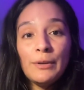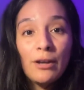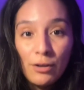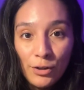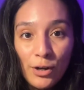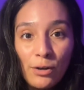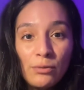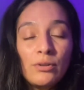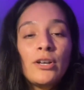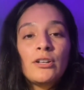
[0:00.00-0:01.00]
on
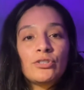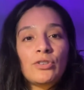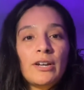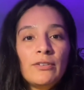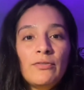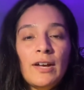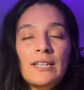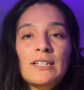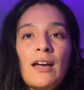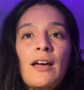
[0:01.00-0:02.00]
go. Try to
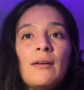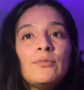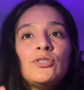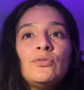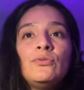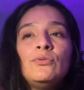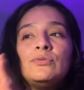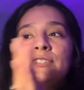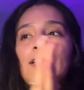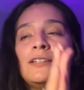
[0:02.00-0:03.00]
find time to
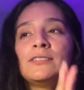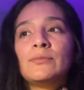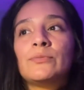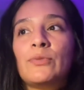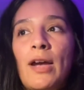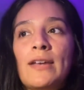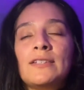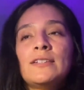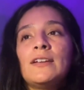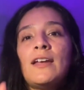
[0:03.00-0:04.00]
take some
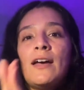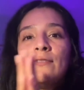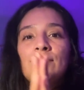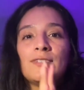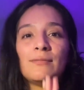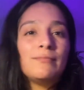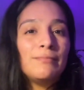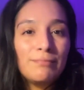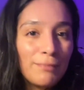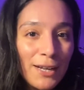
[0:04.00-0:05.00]
rest and have some
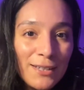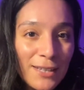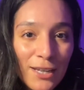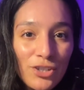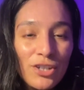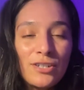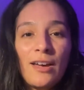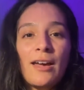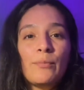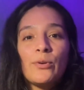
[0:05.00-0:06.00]
meditation
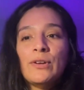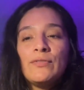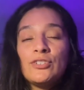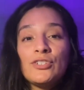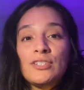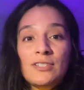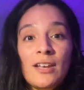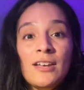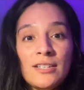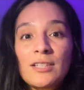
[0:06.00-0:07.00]
time, or even just
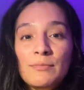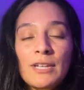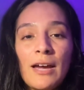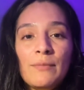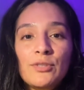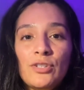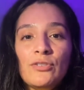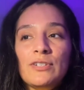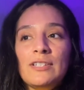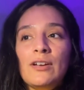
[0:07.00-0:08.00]
some time to
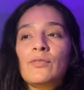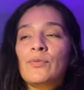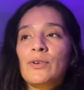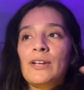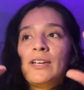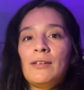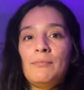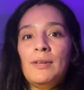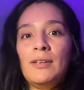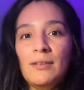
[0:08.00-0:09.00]
yourself where it can
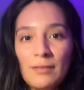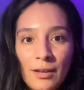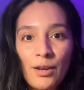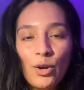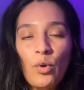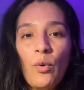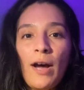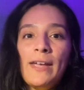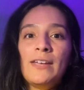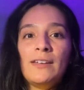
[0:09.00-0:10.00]
be
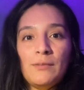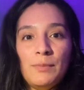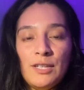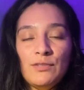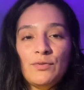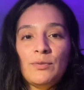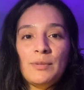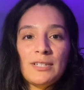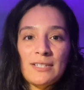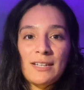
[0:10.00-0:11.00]
quiet and peaceful,
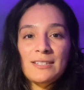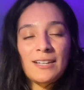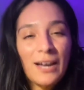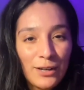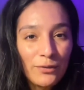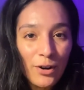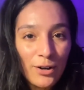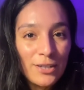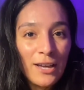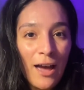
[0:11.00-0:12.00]
because that's kind of
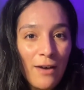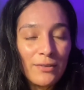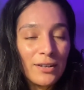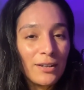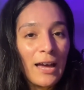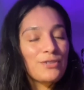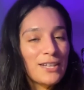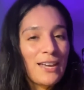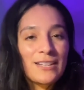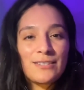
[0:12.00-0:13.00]
hard to have in a house
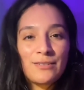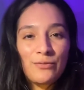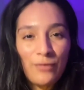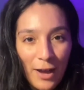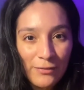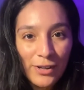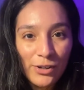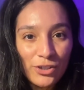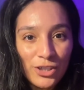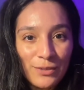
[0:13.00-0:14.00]
that has 5
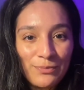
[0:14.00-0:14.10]
energy.